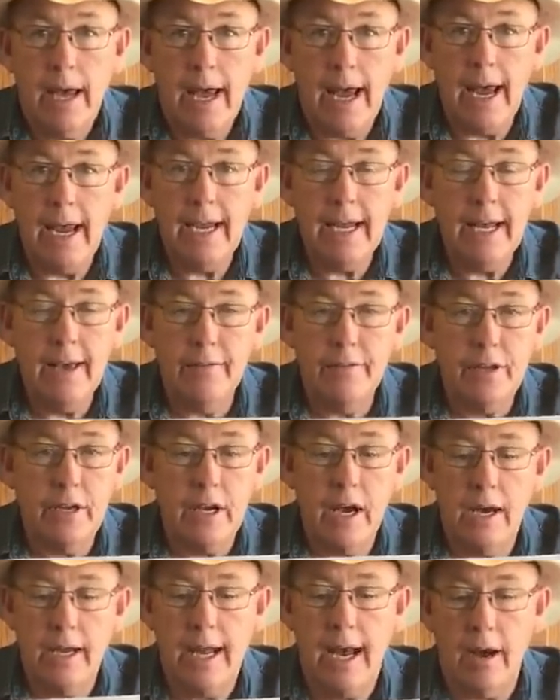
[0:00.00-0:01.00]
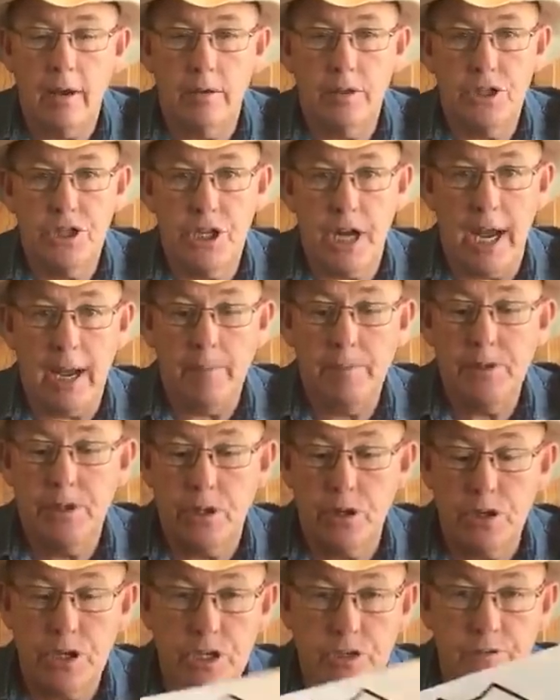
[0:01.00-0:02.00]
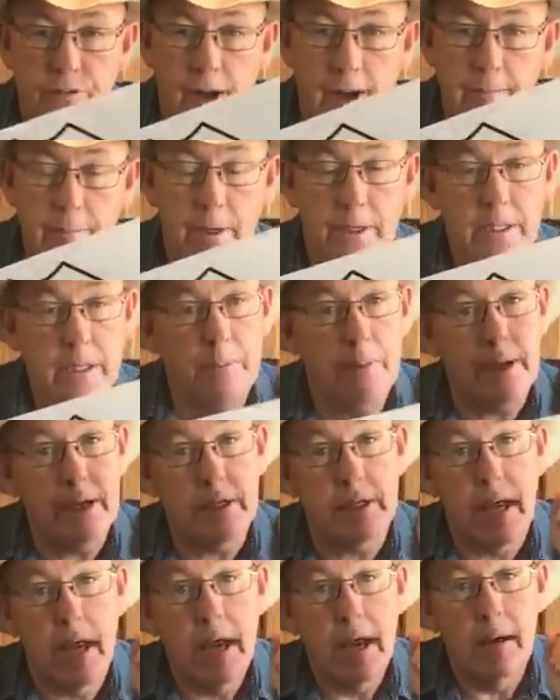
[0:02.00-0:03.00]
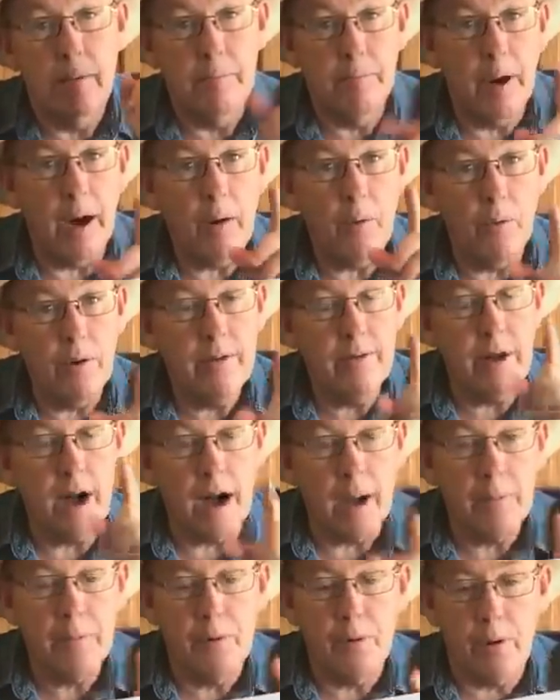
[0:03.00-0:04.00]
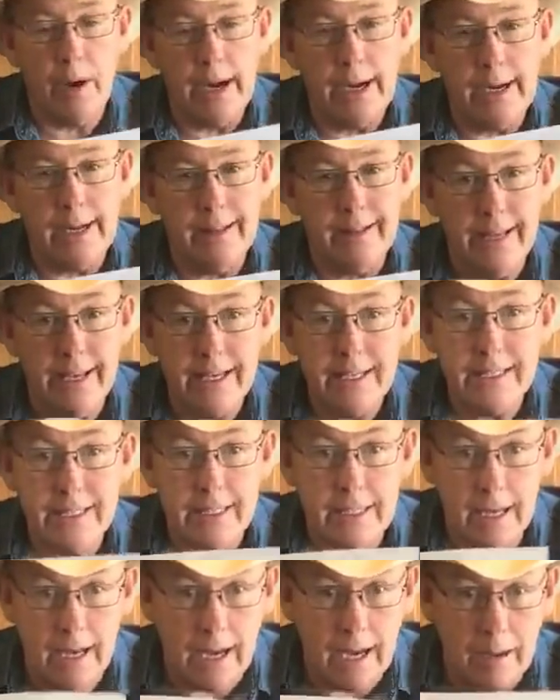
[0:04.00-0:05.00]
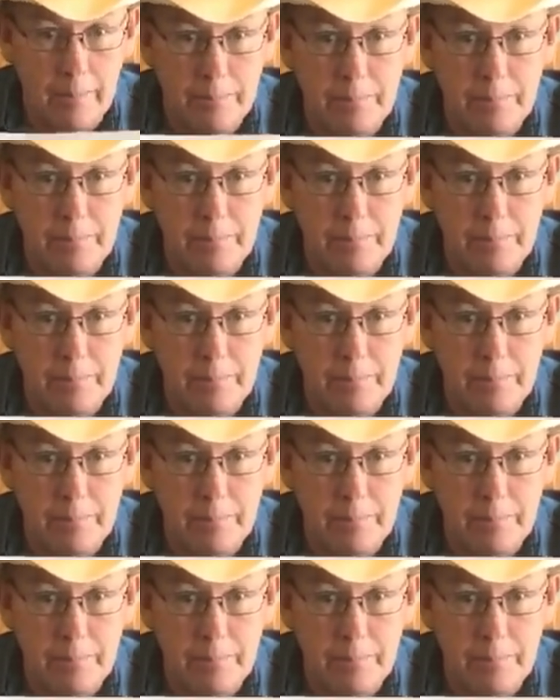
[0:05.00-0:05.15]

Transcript: Any of the cutout shapes, they're just five bucks a piece but we've upgraded this uh,